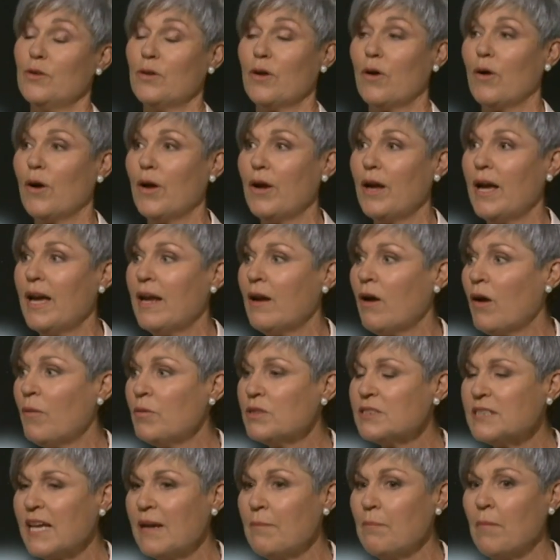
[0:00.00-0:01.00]
you know. And I
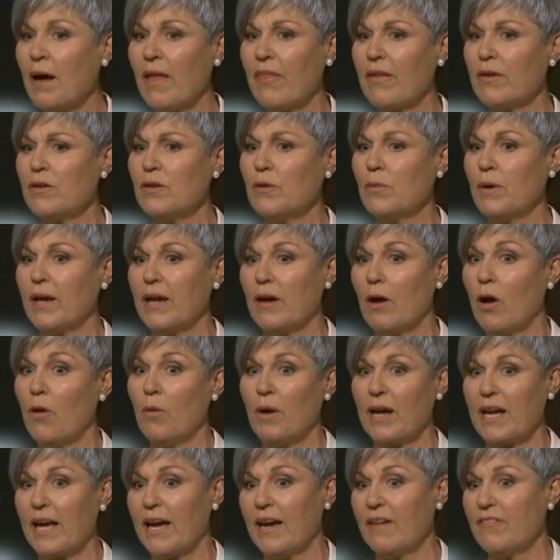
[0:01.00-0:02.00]
was that mother who went,
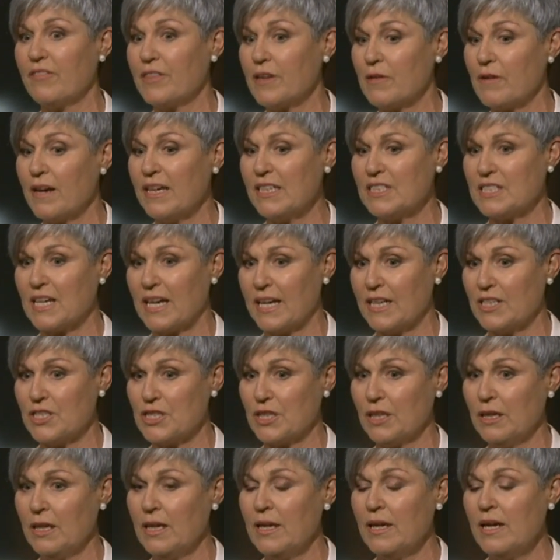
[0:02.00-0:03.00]
oh, OK, if they're at
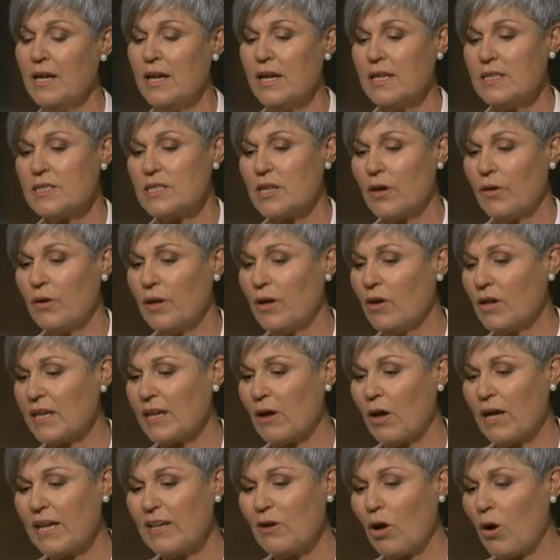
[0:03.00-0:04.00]
danger. So I,
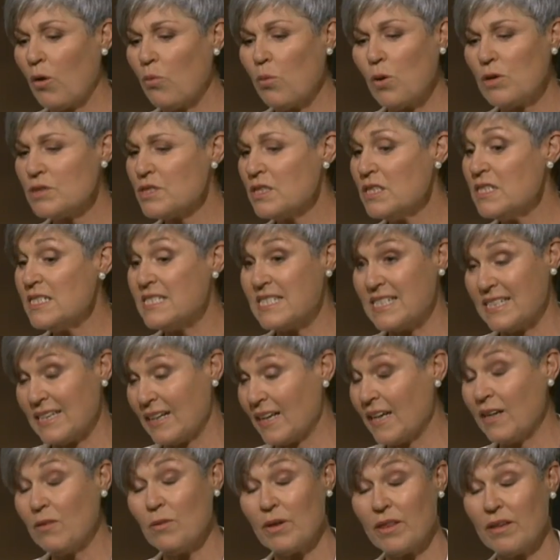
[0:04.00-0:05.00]
I, I wasn't
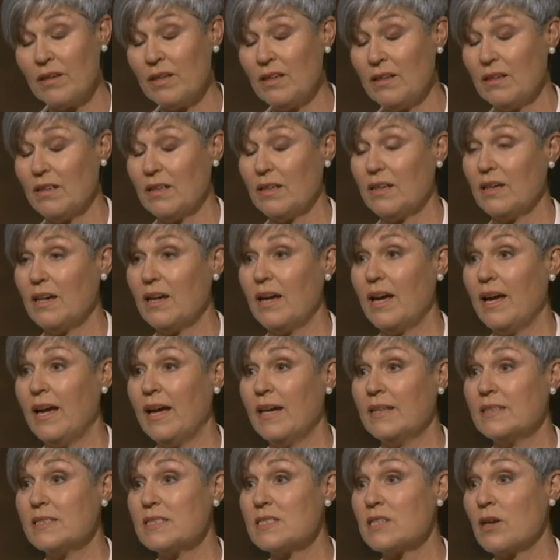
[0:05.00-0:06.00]
dealing with it.
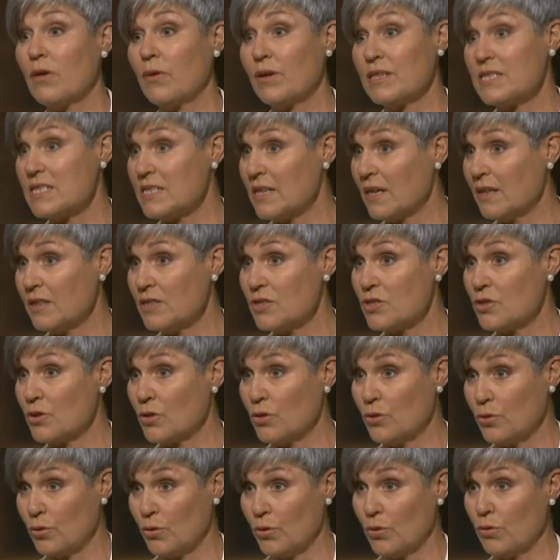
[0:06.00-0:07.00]
And so I started to
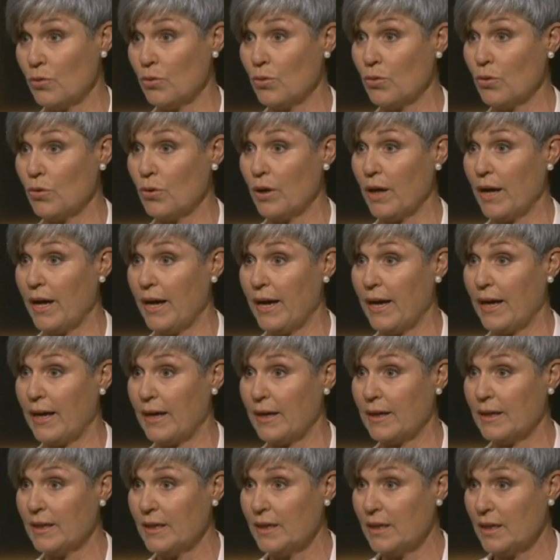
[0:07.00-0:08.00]
Google
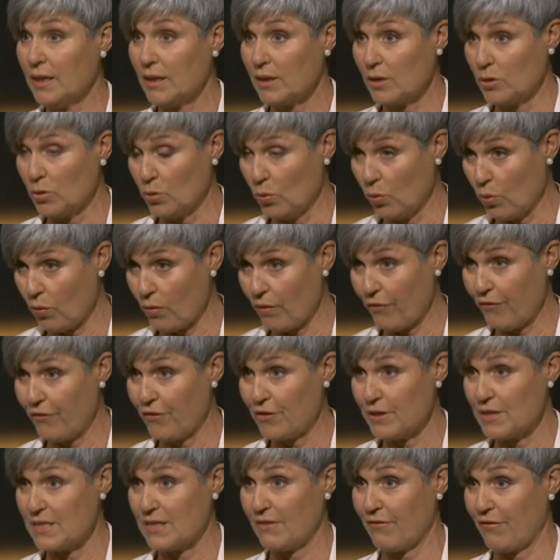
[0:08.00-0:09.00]
and look
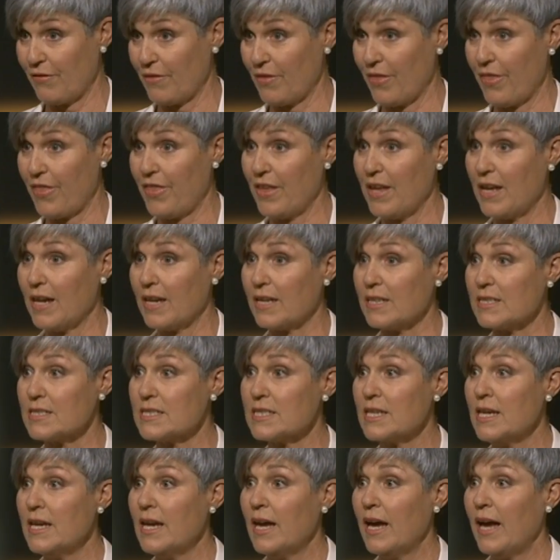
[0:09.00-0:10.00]
for different
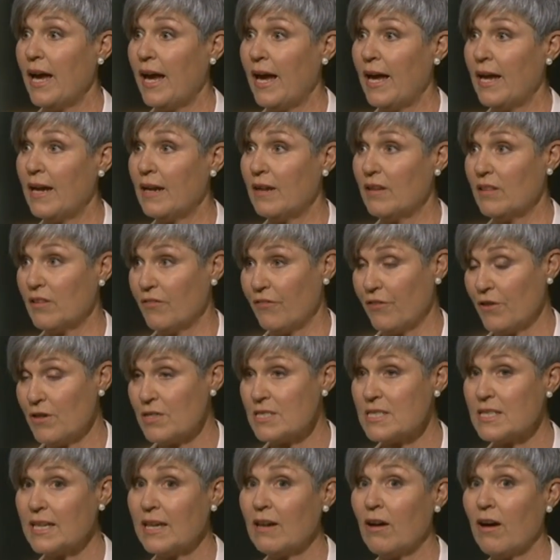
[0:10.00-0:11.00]
things. And the
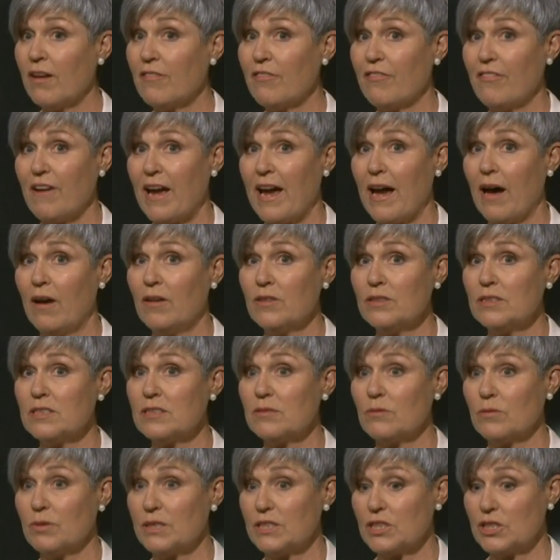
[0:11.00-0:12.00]
first thing I found,
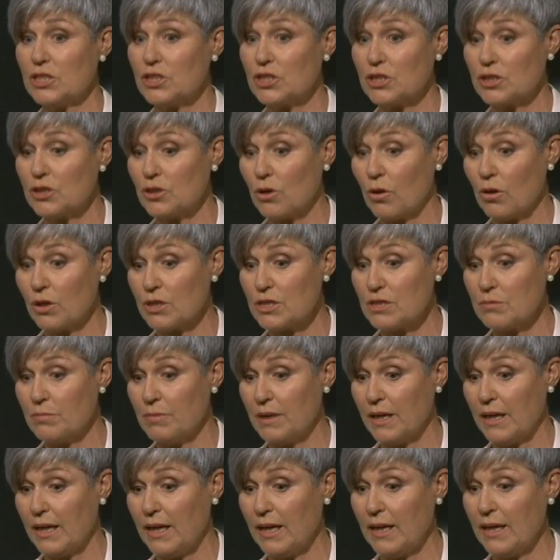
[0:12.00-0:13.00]
which shocked
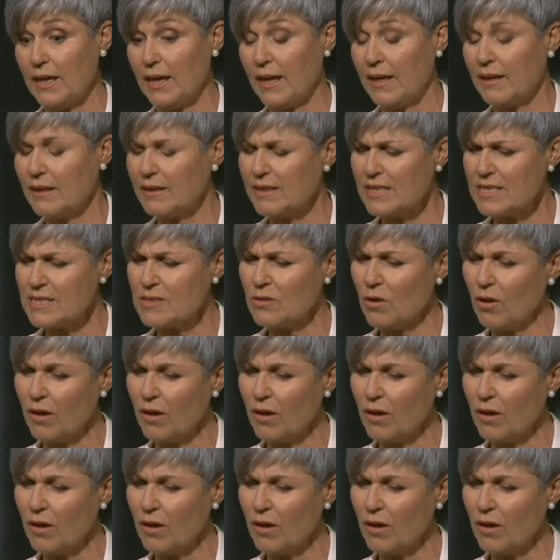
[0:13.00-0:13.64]
me, and this